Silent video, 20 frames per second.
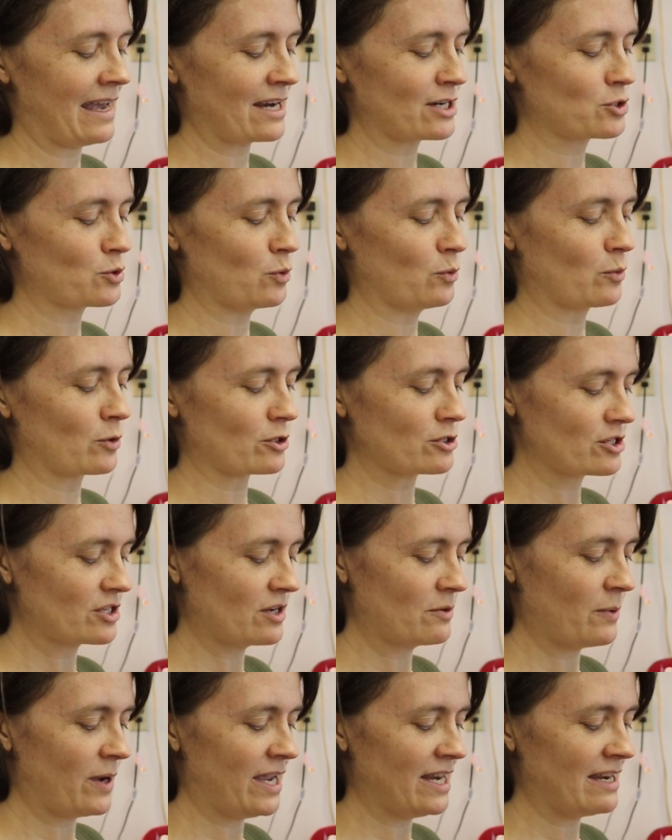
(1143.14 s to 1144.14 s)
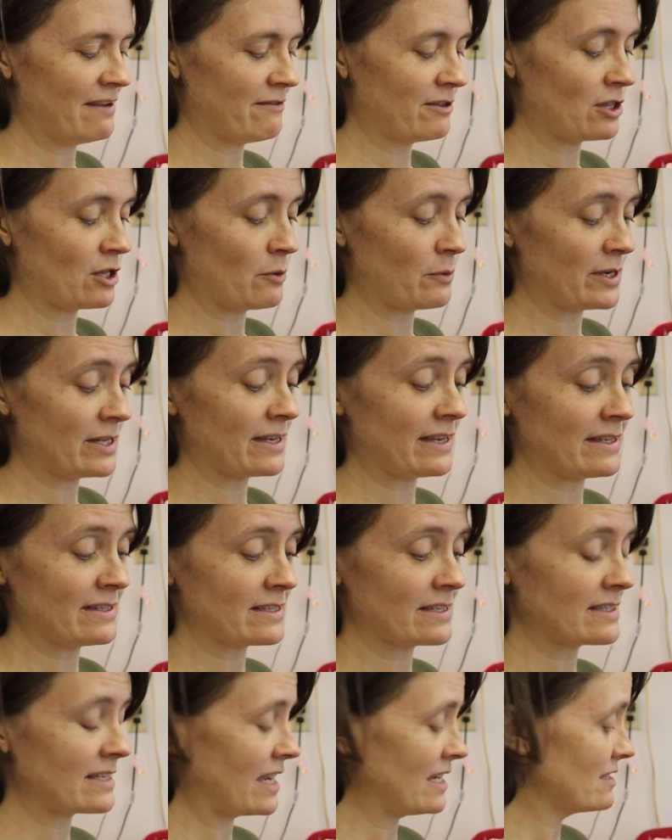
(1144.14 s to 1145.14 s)
actual worsted weight, even though it is
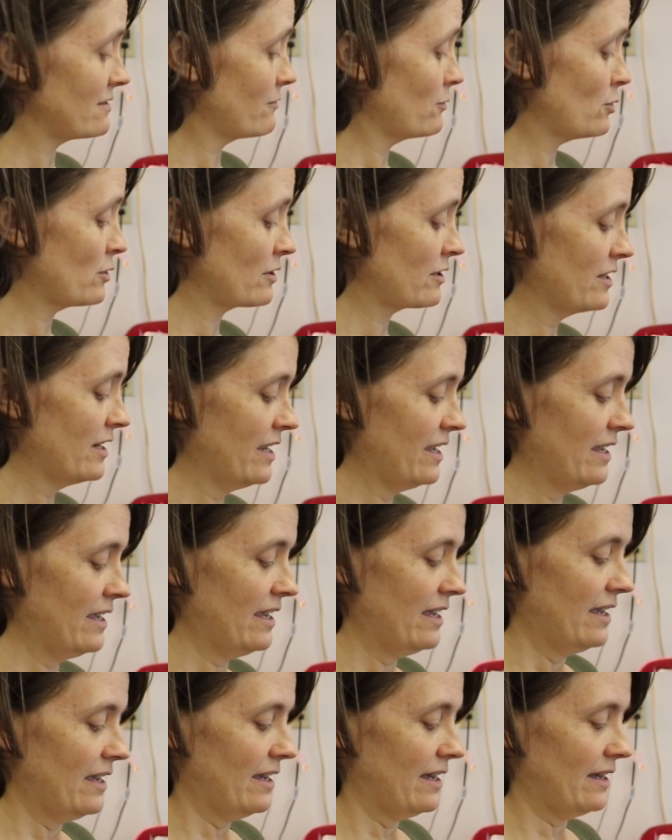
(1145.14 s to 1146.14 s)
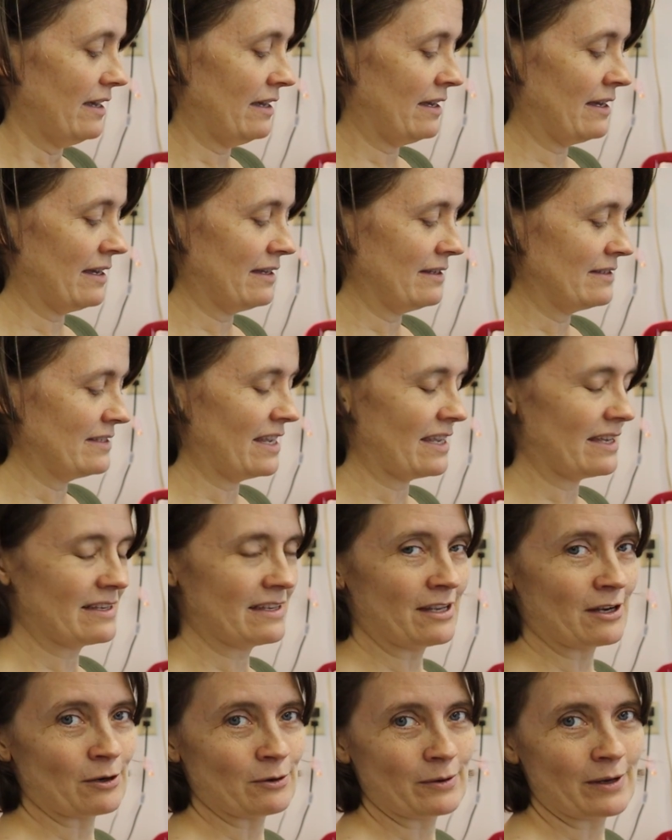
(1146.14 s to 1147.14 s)
a size 4.
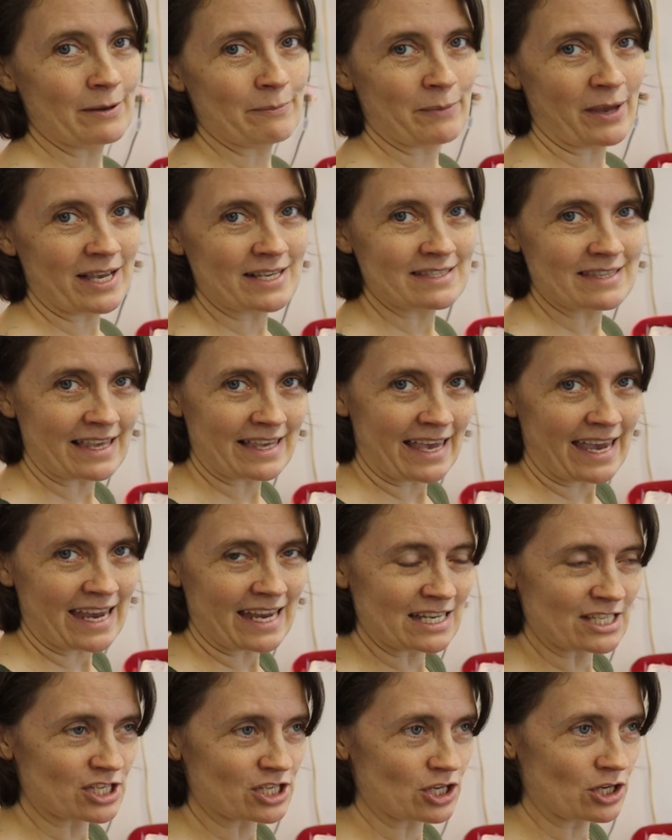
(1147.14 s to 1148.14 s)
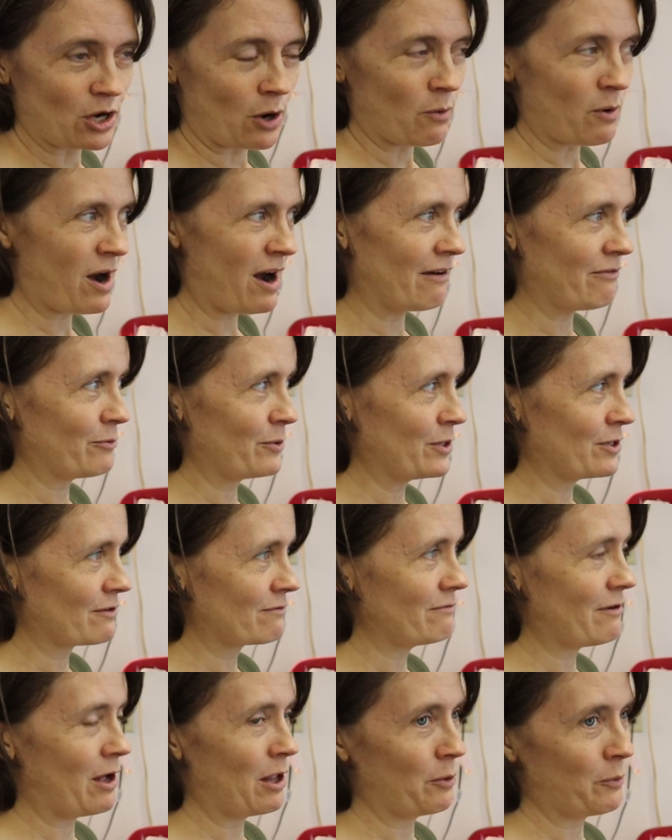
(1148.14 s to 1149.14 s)
It makes the gauge go off when you're
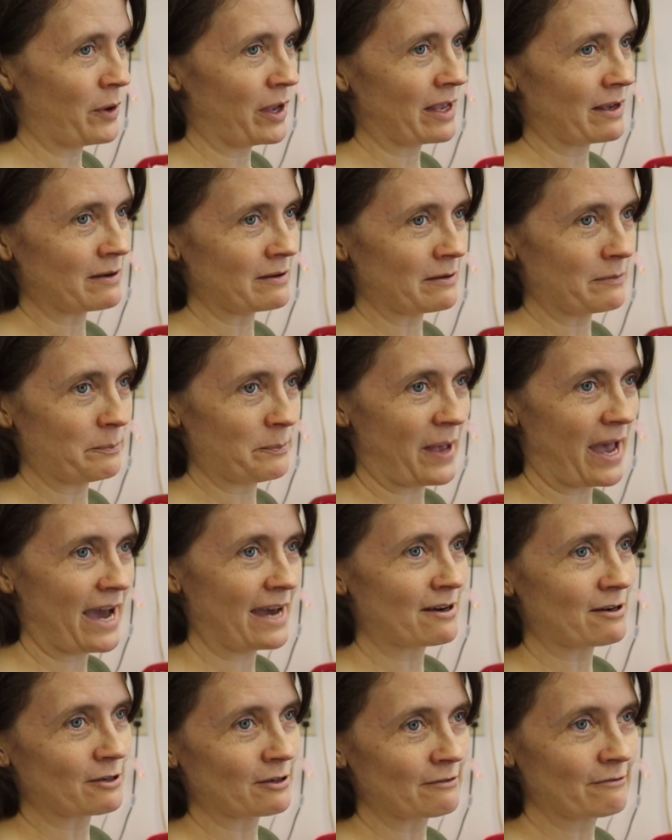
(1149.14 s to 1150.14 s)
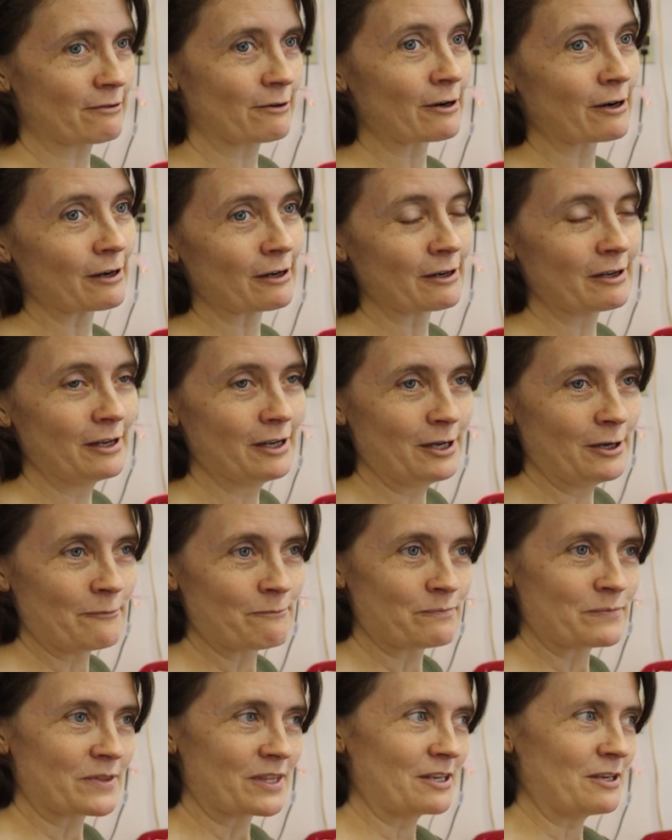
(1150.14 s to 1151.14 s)
following a pattern for
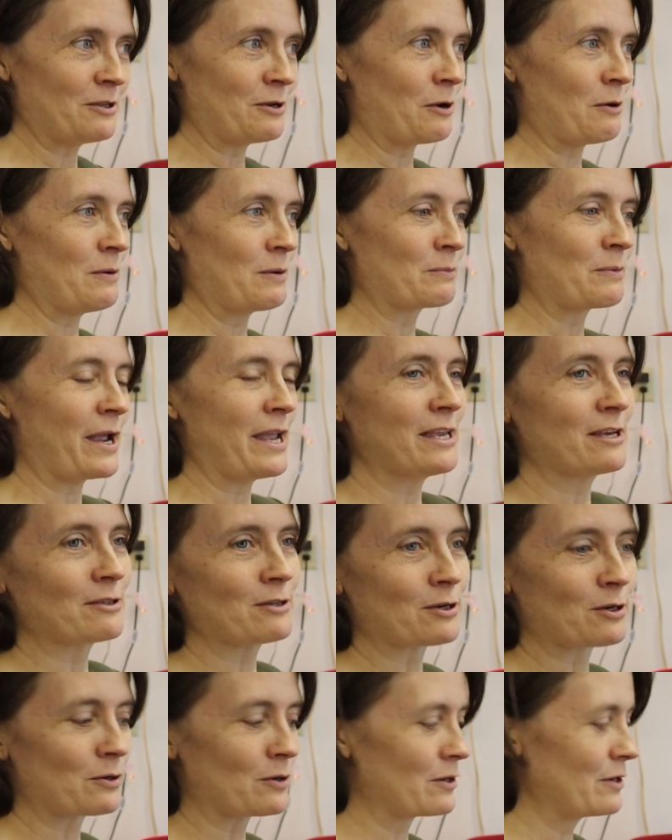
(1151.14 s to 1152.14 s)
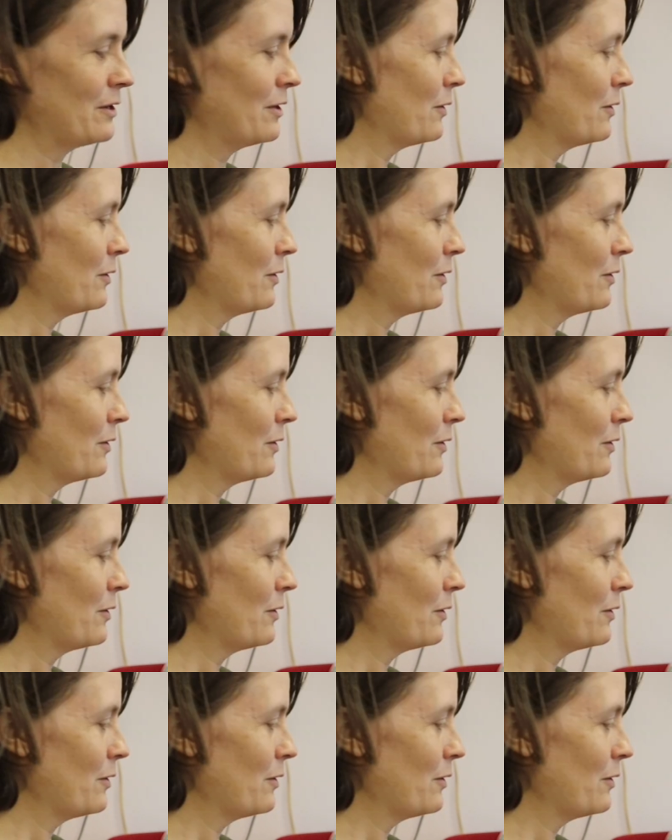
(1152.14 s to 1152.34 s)
a regular